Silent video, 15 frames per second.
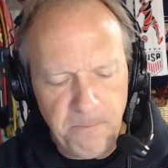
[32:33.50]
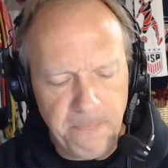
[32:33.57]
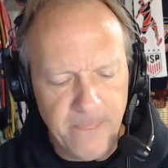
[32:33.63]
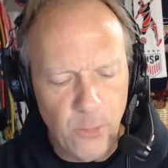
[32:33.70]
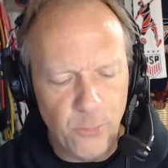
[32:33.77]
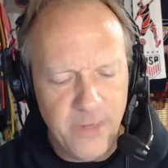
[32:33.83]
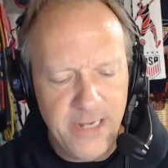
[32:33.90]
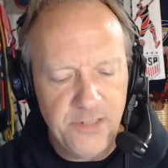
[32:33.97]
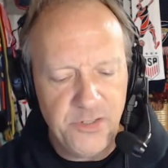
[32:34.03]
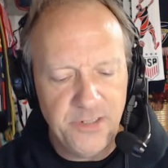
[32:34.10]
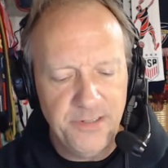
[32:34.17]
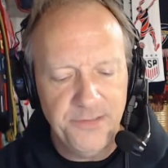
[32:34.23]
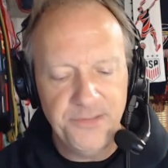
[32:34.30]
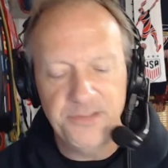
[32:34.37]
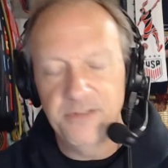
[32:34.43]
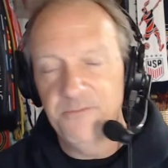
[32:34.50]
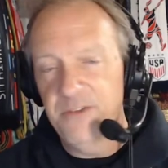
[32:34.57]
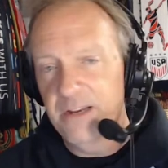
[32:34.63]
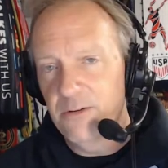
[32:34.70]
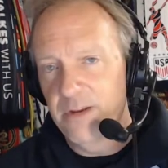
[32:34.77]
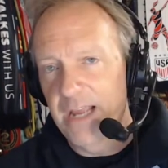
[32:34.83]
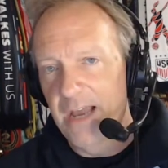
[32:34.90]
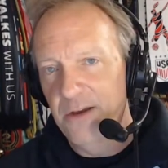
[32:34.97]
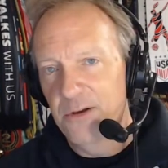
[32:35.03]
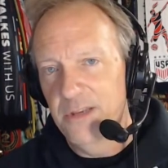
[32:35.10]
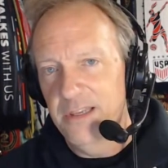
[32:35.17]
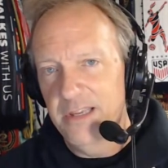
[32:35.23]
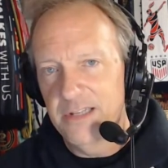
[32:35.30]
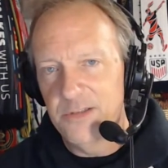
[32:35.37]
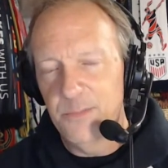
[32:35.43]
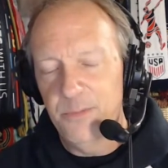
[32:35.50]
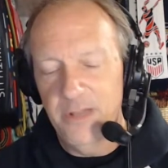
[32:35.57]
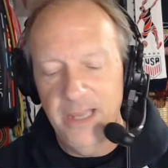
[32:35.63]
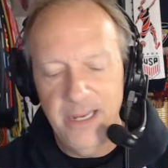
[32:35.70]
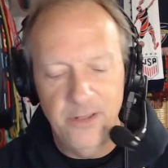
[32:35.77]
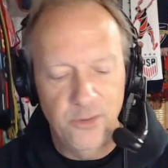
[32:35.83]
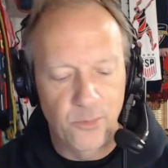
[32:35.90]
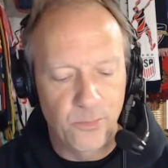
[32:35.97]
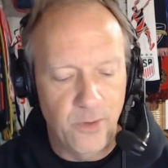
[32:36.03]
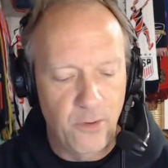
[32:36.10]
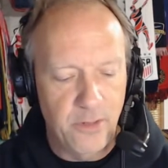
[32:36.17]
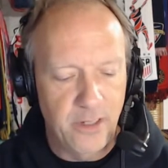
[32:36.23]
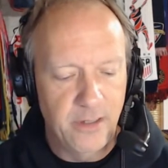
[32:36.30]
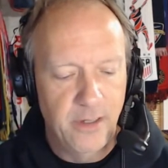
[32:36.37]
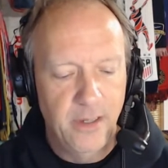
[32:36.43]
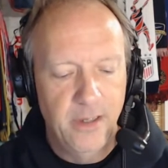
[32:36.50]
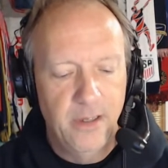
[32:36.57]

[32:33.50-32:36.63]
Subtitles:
regions and figuring out who you get to play in your rota.